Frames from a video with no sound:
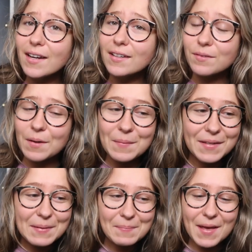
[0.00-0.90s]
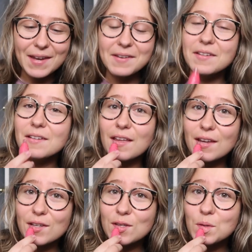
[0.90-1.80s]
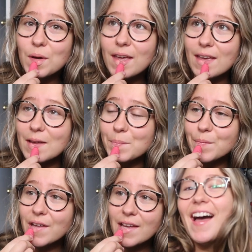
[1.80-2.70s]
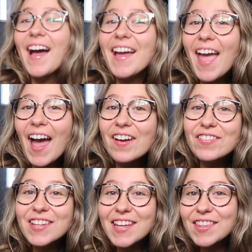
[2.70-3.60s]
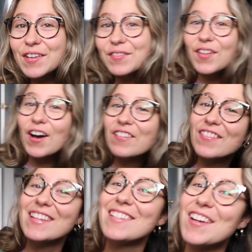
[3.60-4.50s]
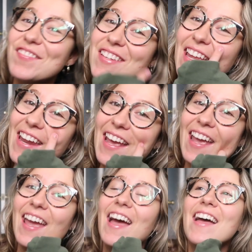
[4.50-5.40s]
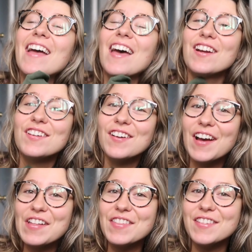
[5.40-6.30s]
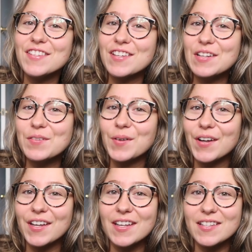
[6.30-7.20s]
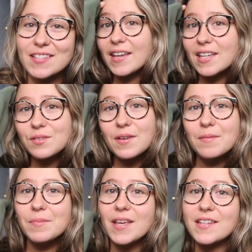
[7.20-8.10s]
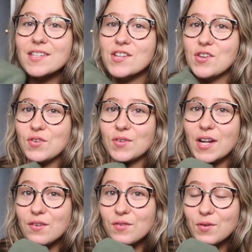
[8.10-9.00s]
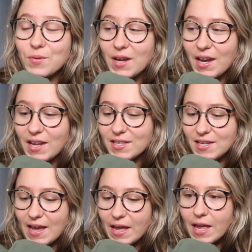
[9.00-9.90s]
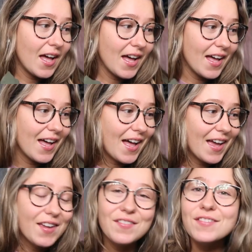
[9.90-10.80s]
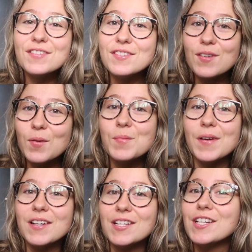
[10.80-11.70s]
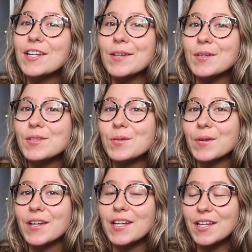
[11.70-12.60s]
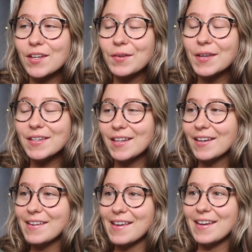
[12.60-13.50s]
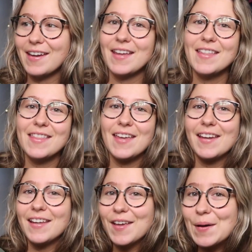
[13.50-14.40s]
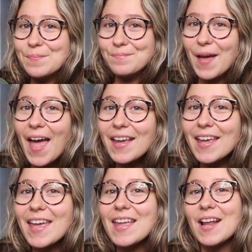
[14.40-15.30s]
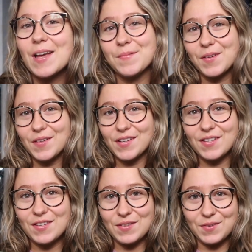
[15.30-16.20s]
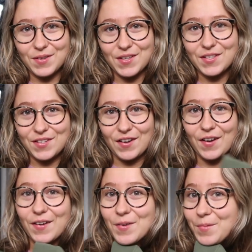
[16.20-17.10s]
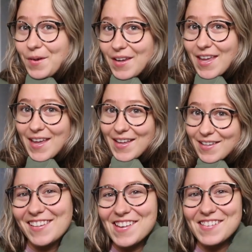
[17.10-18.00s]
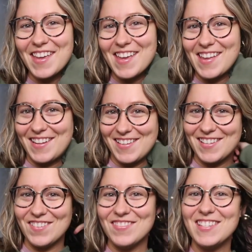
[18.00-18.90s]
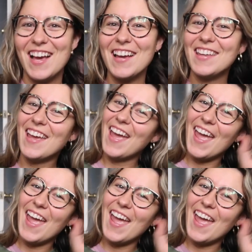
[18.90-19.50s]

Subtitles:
is. We went to bed at like 2 a.m. I have to get the Vlogmas up today. I don't know how this is gonna work because I guess we have plans at noon. I don't know what it is yet. I have so much to do. So we're gonna go get Dunkin and then come back and I'm going to start working. Let's go get some Dunkin.